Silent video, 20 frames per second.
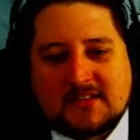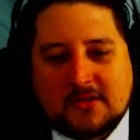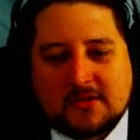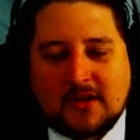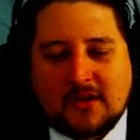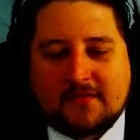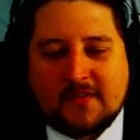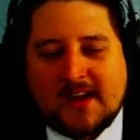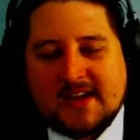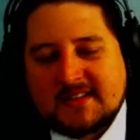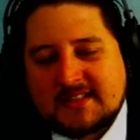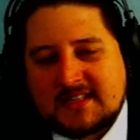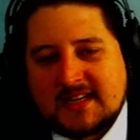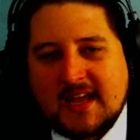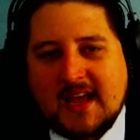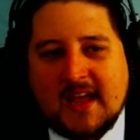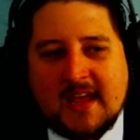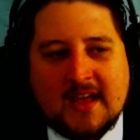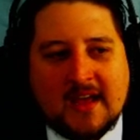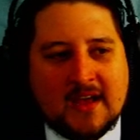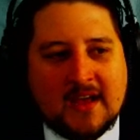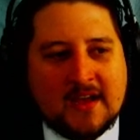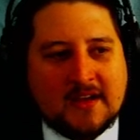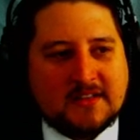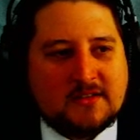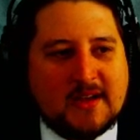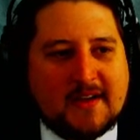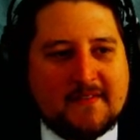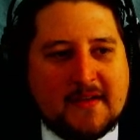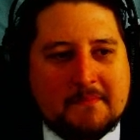So look for SEA
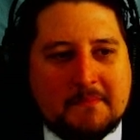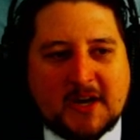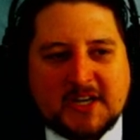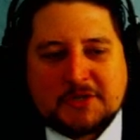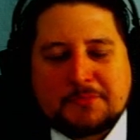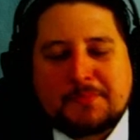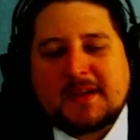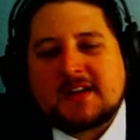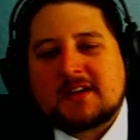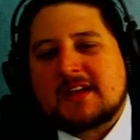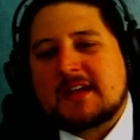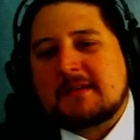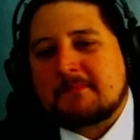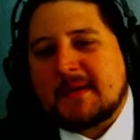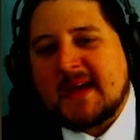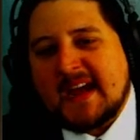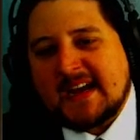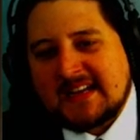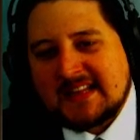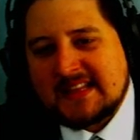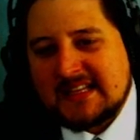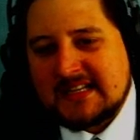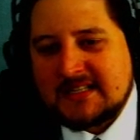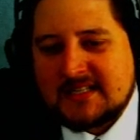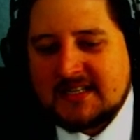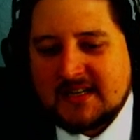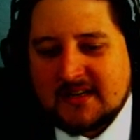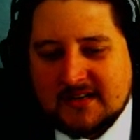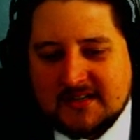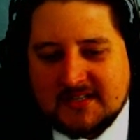to have a much bigger impact
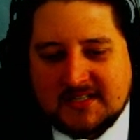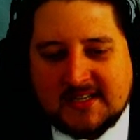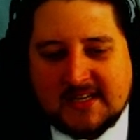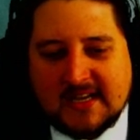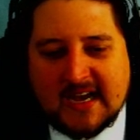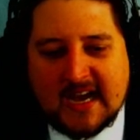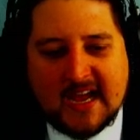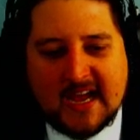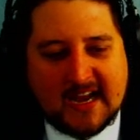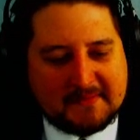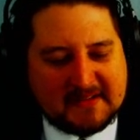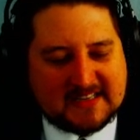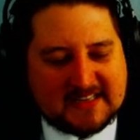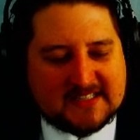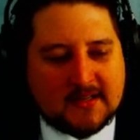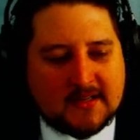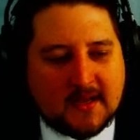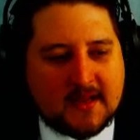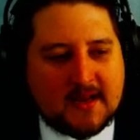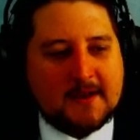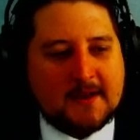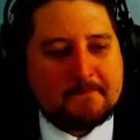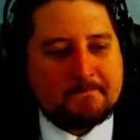this year in TI, and I'm excited